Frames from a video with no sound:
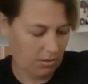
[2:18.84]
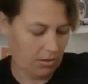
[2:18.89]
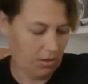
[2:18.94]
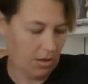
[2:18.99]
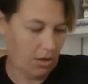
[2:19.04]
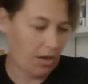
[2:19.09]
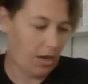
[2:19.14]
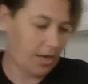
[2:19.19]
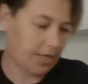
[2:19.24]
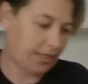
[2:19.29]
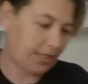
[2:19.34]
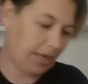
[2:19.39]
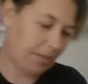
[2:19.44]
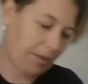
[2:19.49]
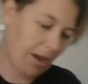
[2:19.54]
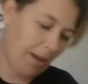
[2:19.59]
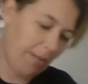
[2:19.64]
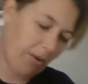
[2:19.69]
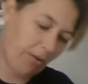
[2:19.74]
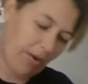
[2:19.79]
I see
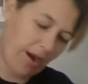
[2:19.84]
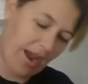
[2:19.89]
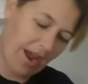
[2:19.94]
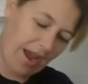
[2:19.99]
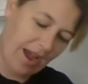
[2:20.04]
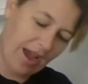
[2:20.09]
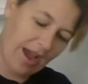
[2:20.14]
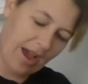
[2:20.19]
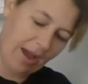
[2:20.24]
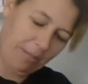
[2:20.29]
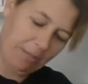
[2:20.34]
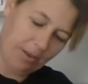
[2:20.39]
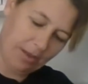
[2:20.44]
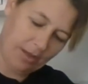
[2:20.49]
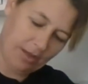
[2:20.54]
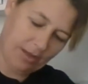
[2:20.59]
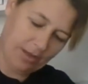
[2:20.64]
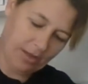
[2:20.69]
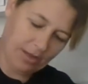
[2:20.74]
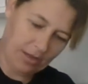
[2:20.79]
bubble wrap.